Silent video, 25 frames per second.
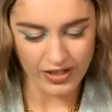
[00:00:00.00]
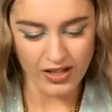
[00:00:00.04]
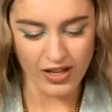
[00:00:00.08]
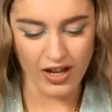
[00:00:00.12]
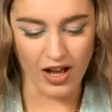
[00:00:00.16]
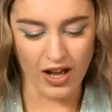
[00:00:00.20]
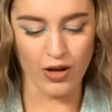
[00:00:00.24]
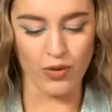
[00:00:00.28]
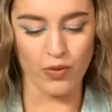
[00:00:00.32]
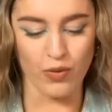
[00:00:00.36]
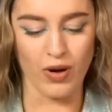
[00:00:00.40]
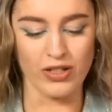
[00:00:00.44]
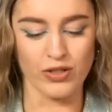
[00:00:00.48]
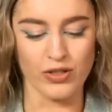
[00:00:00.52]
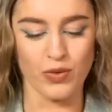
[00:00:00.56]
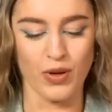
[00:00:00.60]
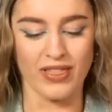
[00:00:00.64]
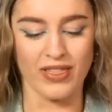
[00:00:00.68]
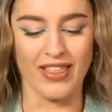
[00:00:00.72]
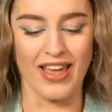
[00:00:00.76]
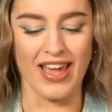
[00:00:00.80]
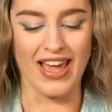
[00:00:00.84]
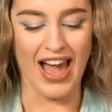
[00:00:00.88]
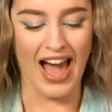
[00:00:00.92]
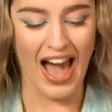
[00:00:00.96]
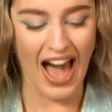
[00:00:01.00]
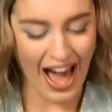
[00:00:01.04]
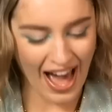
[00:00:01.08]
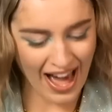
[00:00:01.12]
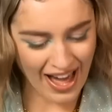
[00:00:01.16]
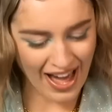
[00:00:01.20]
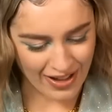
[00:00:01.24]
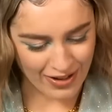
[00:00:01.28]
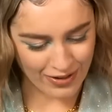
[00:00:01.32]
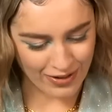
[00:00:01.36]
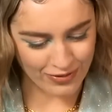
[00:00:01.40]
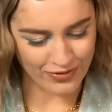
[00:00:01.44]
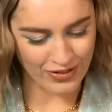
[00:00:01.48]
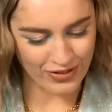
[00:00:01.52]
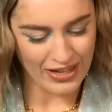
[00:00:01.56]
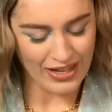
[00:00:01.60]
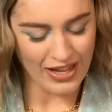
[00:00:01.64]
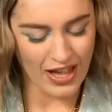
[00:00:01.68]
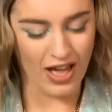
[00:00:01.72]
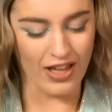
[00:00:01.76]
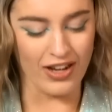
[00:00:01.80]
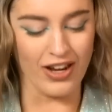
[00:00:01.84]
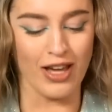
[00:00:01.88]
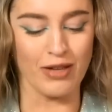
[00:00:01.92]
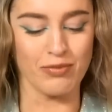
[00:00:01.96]
I want what they have.
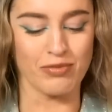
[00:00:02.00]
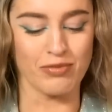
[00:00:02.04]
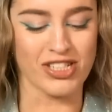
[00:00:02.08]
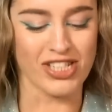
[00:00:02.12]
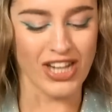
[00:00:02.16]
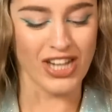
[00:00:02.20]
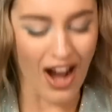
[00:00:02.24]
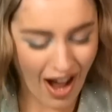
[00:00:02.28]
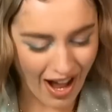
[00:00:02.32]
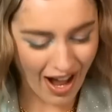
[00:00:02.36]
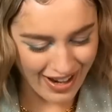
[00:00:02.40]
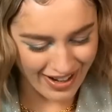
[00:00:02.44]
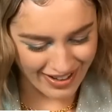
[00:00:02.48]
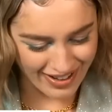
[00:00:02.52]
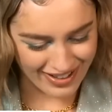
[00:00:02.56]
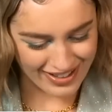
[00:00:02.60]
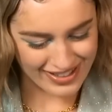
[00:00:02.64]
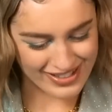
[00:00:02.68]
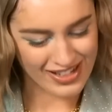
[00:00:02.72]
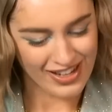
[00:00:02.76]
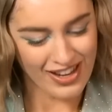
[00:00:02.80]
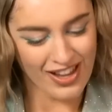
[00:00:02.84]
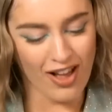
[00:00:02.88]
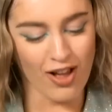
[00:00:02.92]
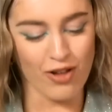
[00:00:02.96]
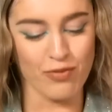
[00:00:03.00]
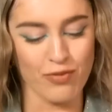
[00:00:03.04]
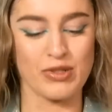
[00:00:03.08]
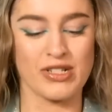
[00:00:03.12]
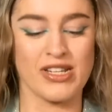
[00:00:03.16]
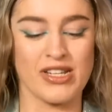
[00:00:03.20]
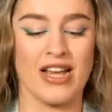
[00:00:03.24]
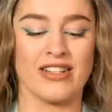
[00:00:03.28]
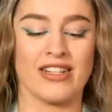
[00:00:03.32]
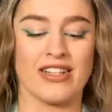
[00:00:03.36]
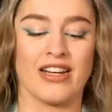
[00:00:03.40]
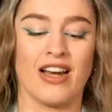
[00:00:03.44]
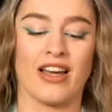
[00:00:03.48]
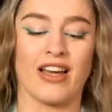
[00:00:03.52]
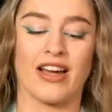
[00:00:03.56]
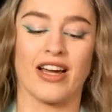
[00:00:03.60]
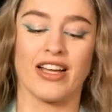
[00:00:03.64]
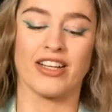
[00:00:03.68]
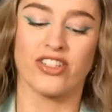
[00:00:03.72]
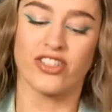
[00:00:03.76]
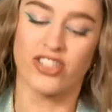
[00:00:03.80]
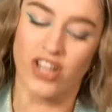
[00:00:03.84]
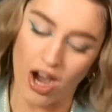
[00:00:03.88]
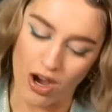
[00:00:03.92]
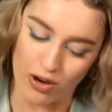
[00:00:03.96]
And I'm tired of pretending like I
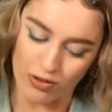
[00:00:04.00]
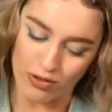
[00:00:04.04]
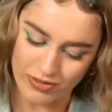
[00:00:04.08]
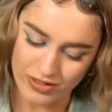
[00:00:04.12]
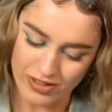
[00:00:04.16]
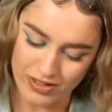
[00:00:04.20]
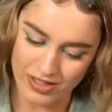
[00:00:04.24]
don't.